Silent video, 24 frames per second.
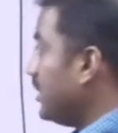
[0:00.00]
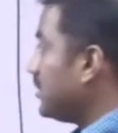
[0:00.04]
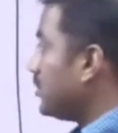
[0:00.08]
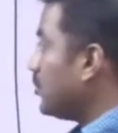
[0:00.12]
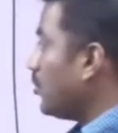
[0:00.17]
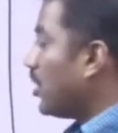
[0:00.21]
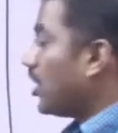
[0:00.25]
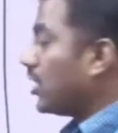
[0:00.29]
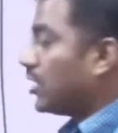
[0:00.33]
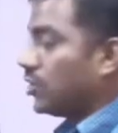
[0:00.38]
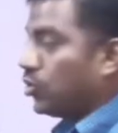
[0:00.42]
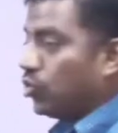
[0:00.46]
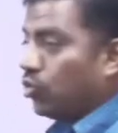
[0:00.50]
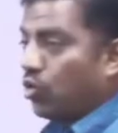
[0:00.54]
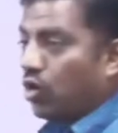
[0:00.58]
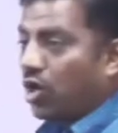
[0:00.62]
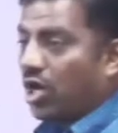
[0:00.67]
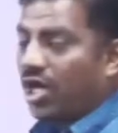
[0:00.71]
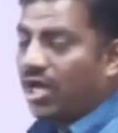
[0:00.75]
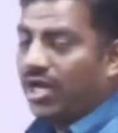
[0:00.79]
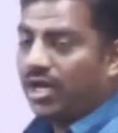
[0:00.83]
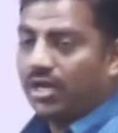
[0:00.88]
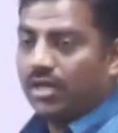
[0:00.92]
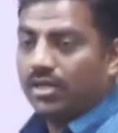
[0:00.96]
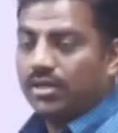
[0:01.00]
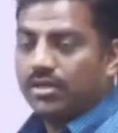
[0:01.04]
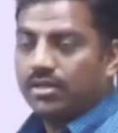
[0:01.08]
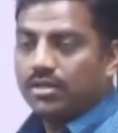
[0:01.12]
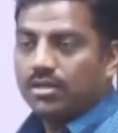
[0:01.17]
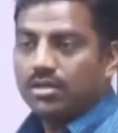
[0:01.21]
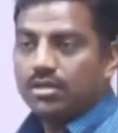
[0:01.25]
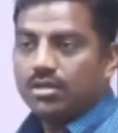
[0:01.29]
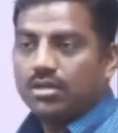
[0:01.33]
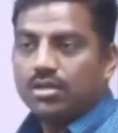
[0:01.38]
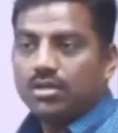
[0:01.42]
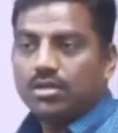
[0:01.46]
what? Two or
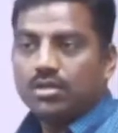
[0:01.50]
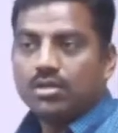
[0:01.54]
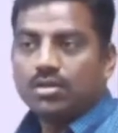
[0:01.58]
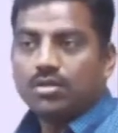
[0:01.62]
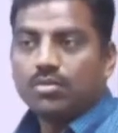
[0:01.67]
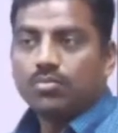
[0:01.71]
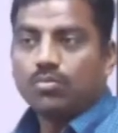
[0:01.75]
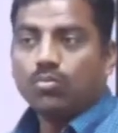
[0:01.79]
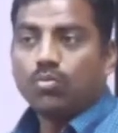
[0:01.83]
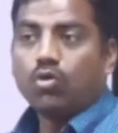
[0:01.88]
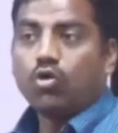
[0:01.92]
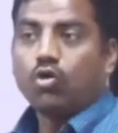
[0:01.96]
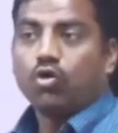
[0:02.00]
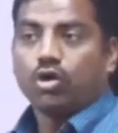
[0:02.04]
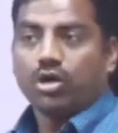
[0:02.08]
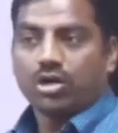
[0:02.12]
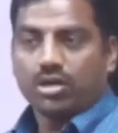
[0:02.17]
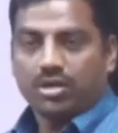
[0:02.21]
more.